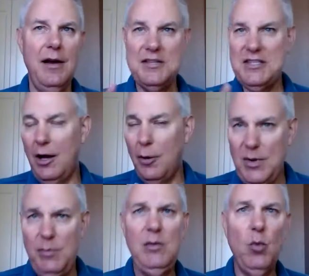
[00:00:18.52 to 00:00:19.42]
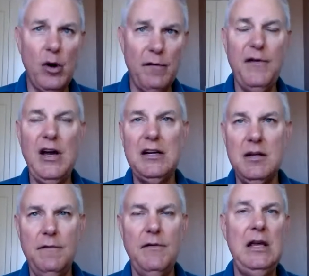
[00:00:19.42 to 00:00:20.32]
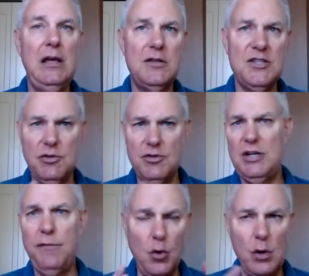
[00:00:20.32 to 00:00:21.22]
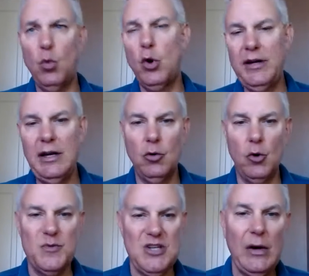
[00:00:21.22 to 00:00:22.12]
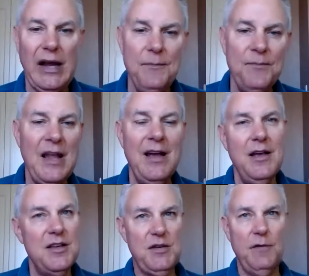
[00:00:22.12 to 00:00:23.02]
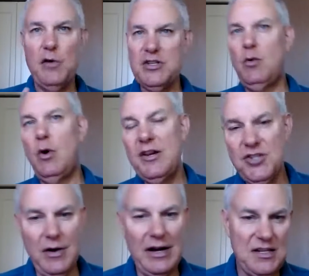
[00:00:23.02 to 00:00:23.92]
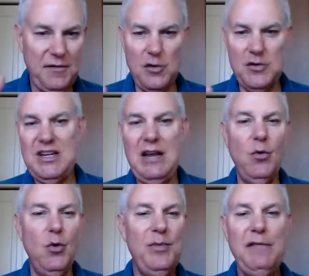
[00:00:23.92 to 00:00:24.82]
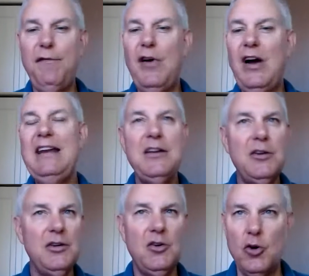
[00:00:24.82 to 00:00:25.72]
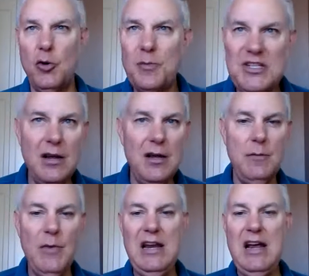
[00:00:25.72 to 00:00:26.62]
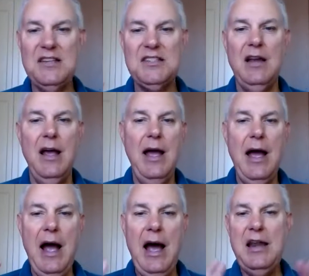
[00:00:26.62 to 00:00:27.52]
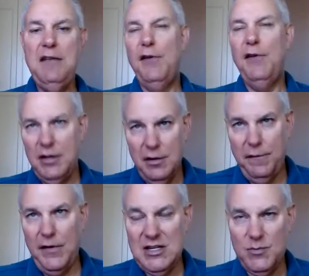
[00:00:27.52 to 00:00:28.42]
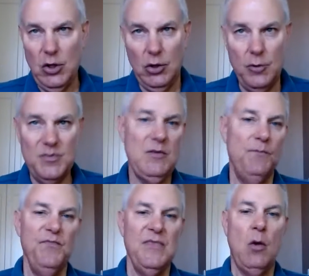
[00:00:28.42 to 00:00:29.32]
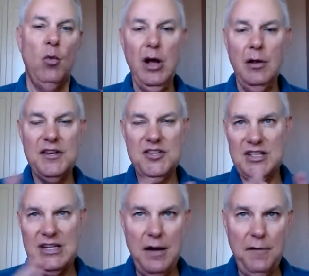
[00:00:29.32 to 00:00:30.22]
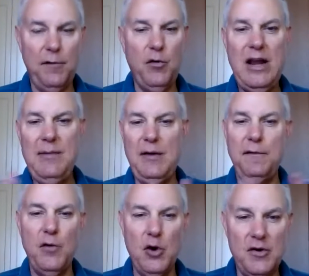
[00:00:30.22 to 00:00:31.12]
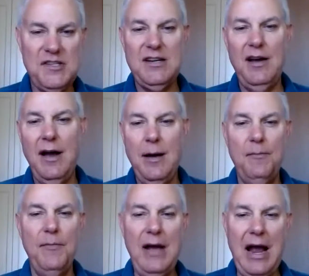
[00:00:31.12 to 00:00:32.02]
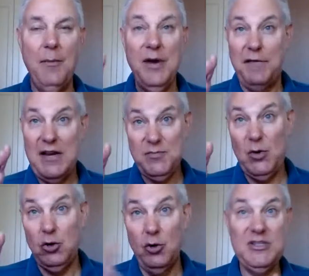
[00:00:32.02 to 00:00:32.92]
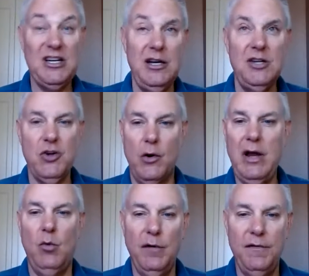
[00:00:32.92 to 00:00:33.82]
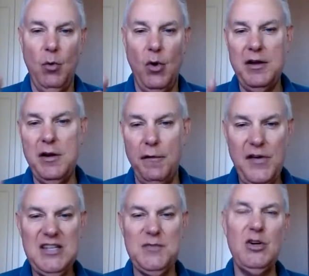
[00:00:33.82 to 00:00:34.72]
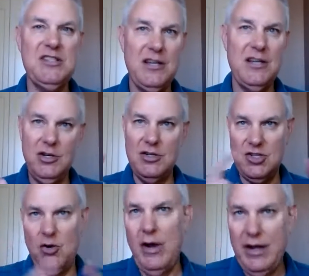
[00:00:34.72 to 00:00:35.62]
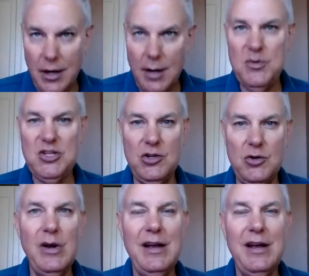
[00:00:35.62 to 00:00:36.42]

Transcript: to help you be more effective in searching for and working groups. Okay, so first question, or I guess first statement would be finding good groups. You might ask, how do you find good Facebook groups? Well, let's just kind of frame it first. How many Facebook groups can you join? Well, if you want to know, Facebook says you can join up to